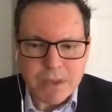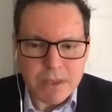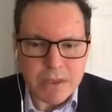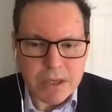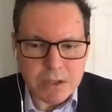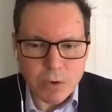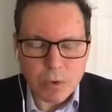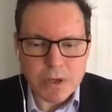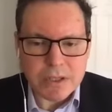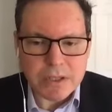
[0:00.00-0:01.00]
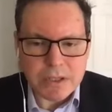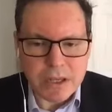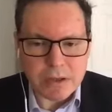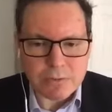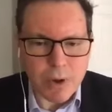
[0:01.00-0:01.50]
The increase
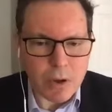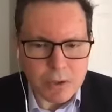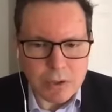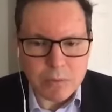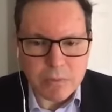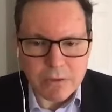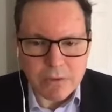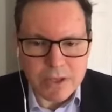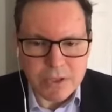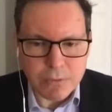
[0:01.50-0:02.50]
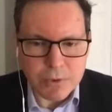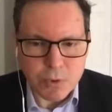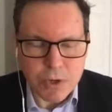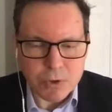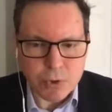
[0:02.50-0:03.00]
in volume of these
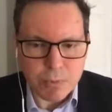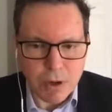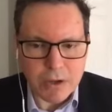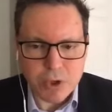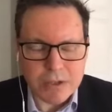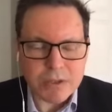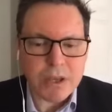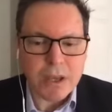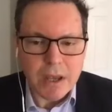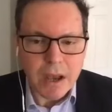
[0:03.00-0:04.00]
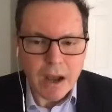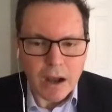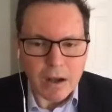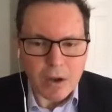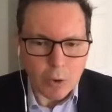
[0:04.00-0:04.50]
infrastructure projects
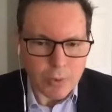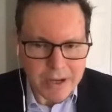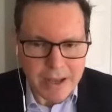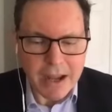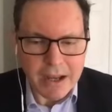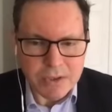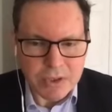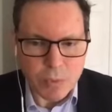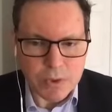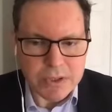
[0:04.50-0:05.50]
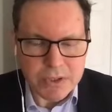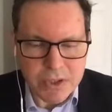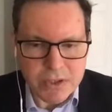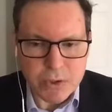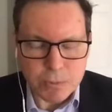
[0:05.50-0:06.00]
already has and will
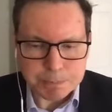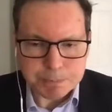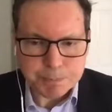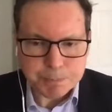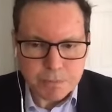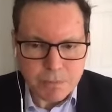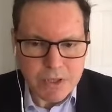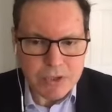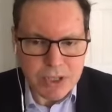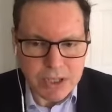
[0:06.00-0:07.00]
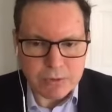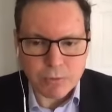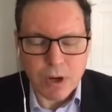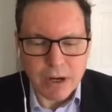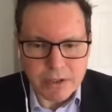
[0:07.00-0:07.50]
continue to give
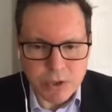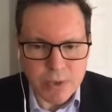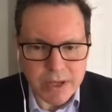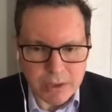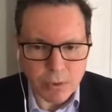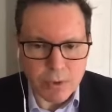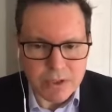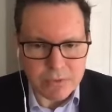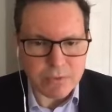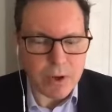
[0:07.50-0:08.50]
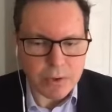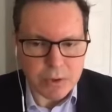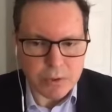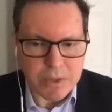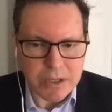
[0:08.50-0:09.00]
rise to an increase in
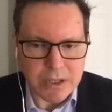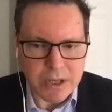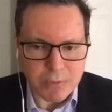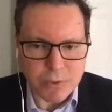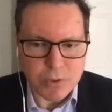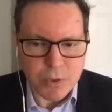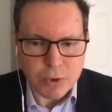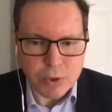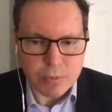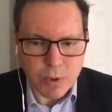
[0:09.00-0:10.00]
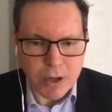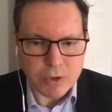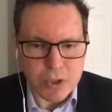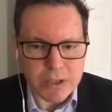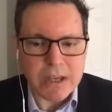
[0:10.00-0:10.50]
volume in infrastructure
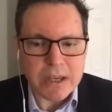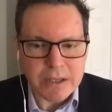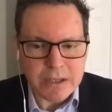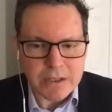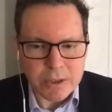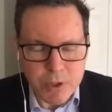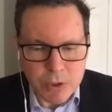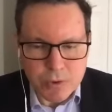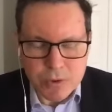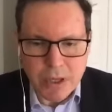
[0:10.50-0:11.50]
project disputes.